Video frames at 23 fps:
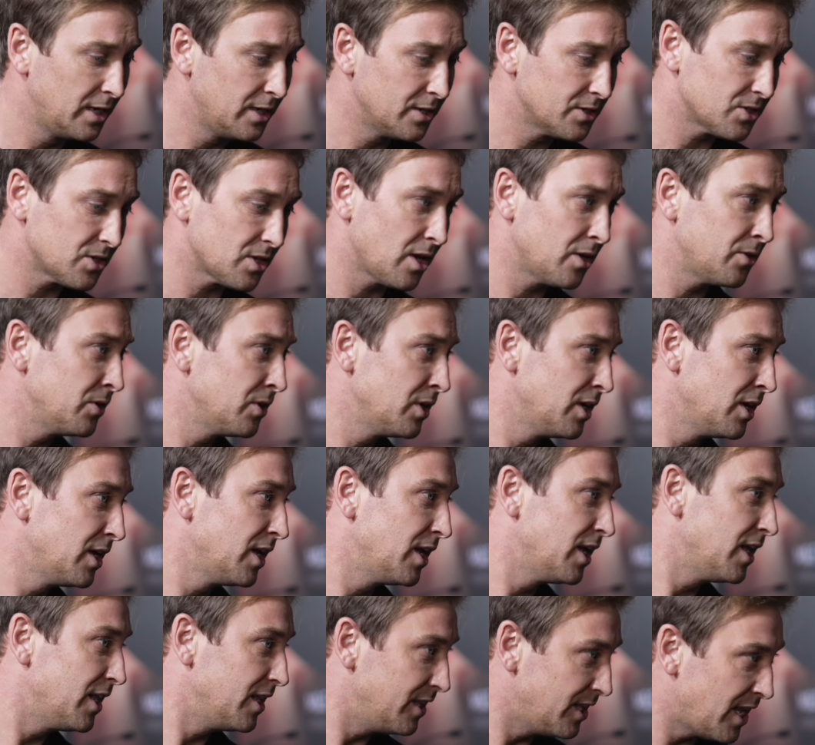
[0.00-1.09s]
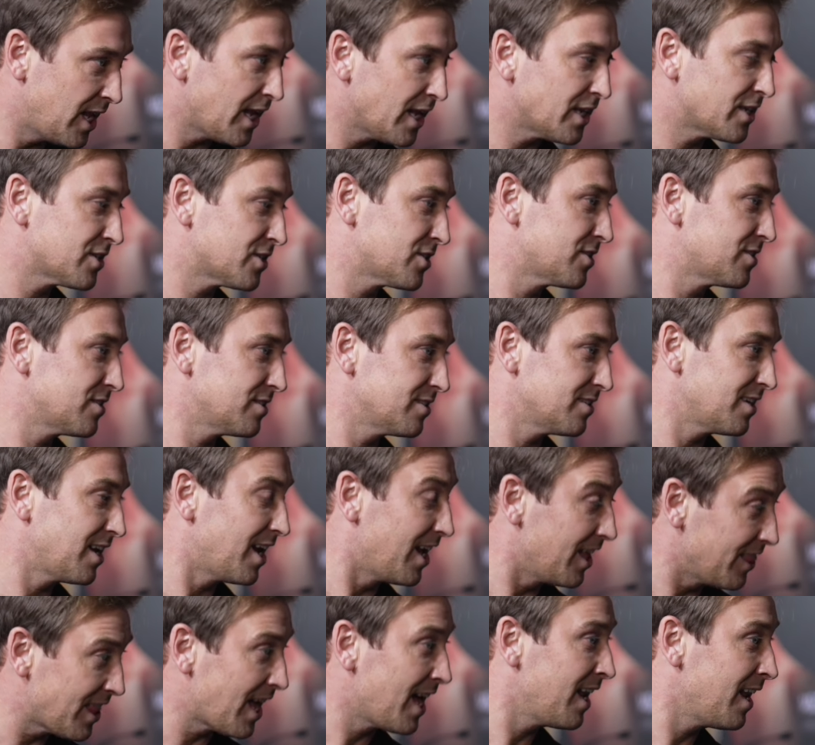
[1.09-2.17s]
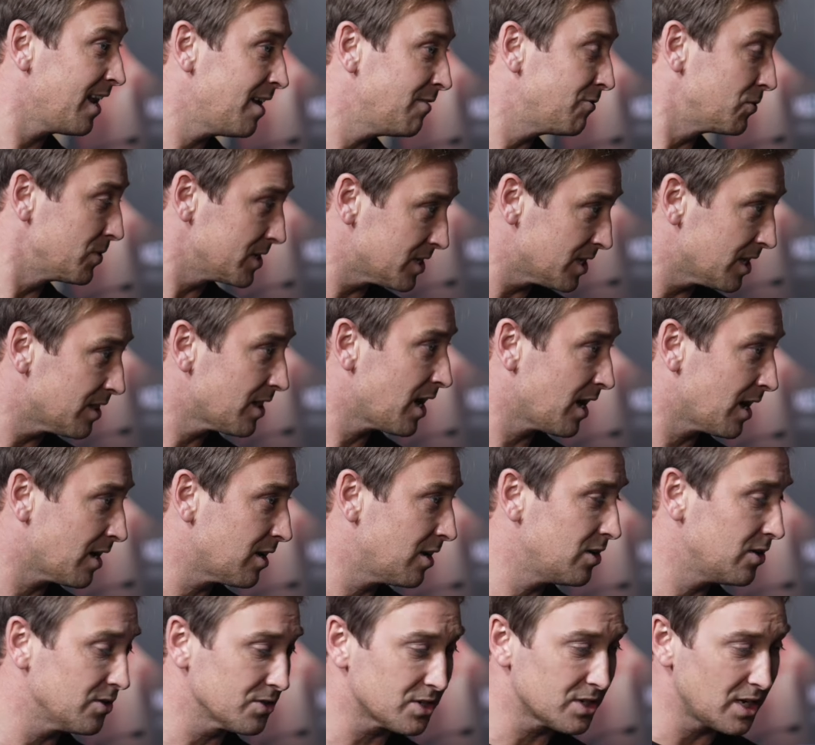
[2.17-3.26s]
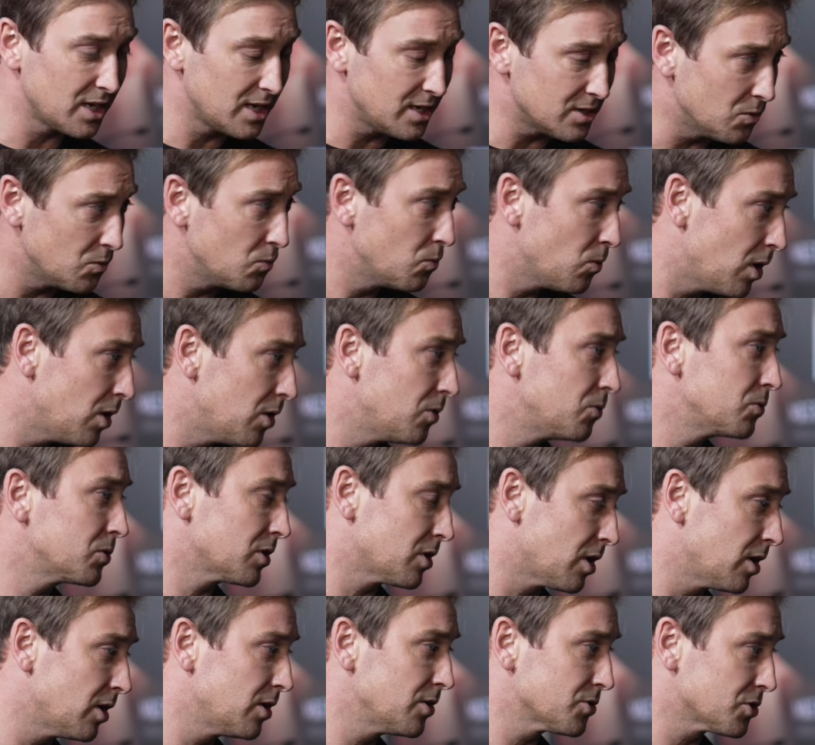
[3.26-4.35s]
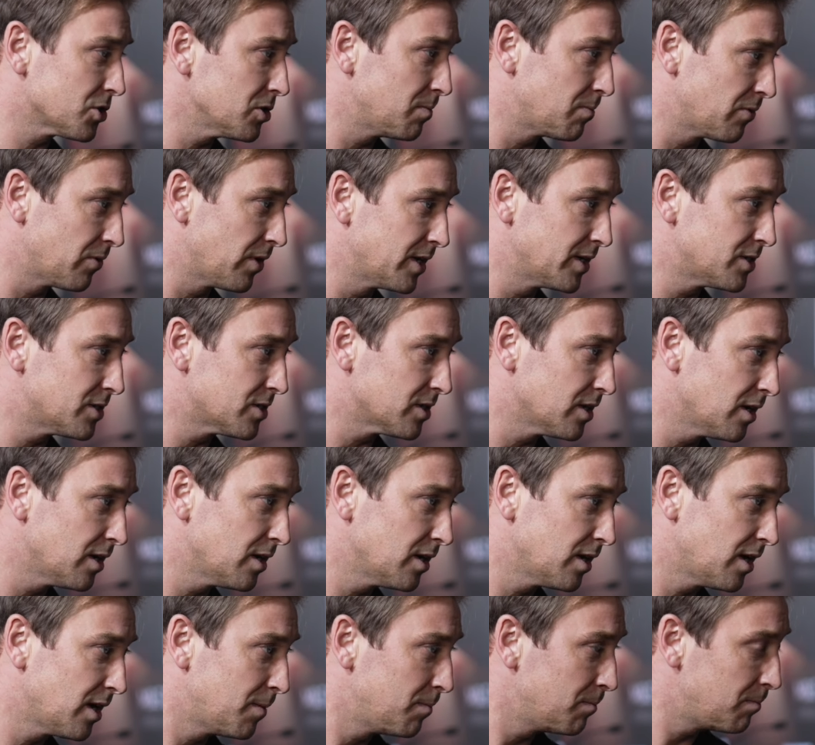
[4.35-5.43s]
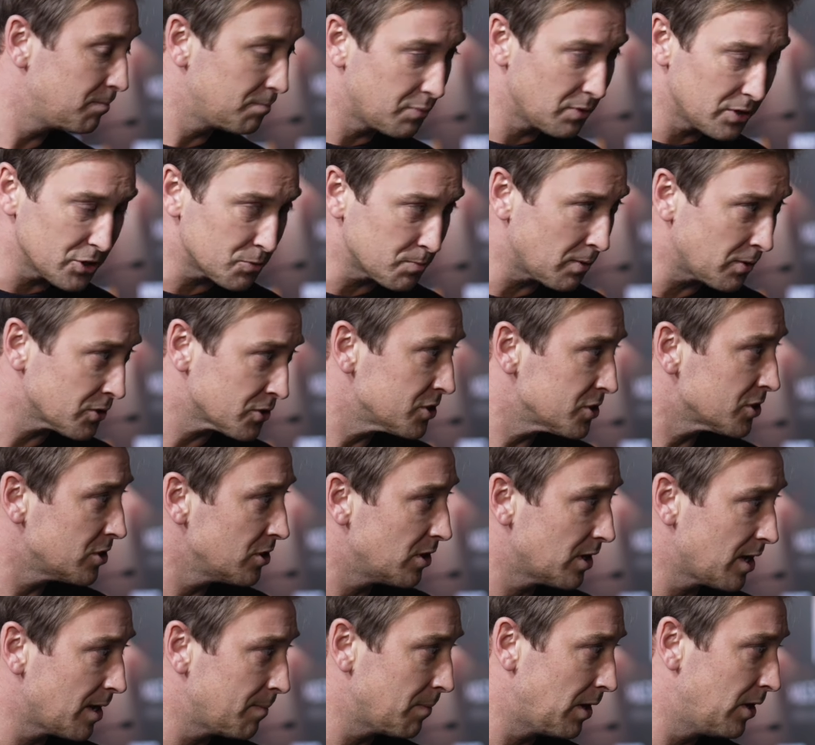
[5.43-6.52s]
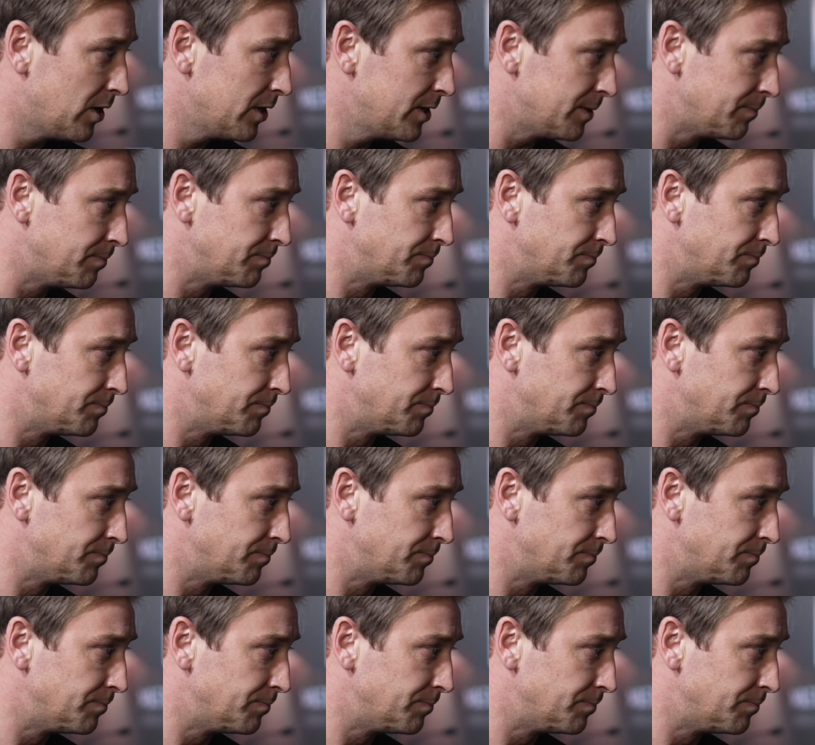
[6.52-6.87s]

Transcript: So Nick's at that level. He's at that class. He's a world-class operator. And British boxing's got to get behind him.